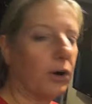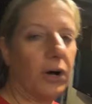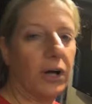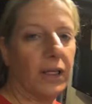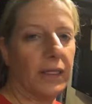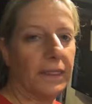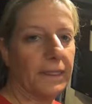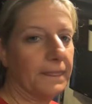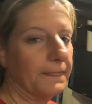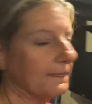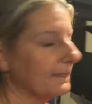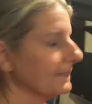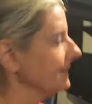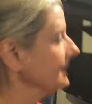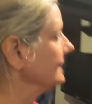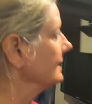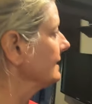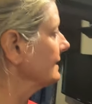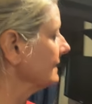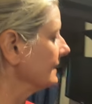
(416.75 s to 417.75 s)
on
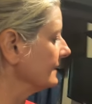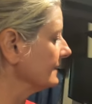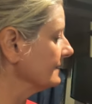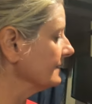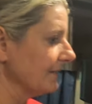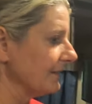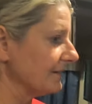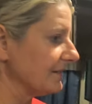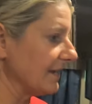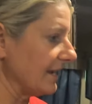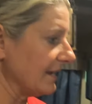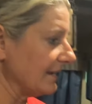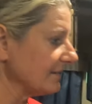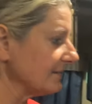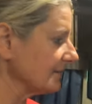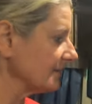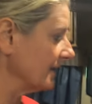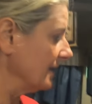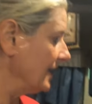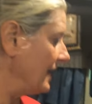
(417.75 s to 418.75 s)
the, uh, the
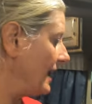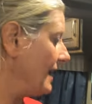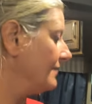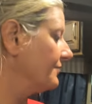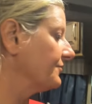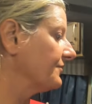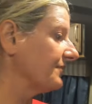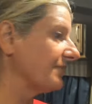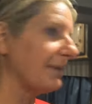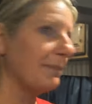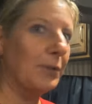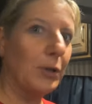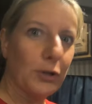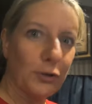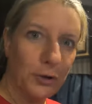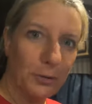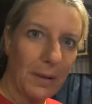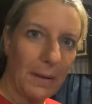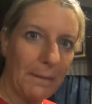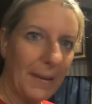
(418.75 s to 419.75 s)
desk and since I'm
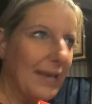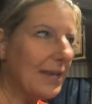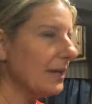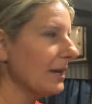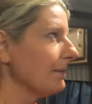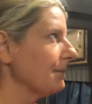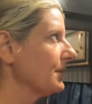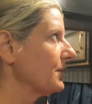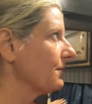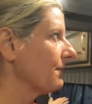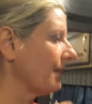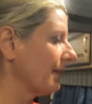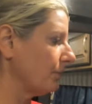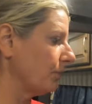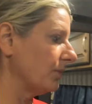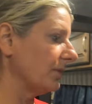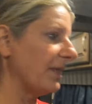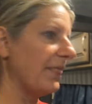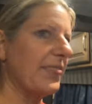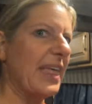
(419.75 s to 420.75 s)
gonna do my makeup here, I
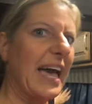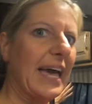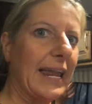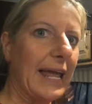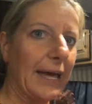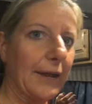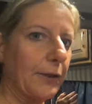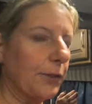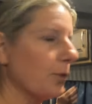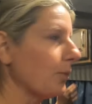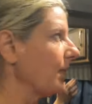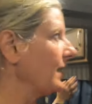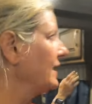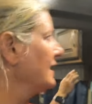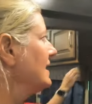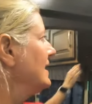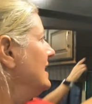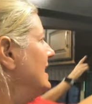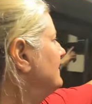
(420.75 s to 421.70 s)
wanted that out of the way.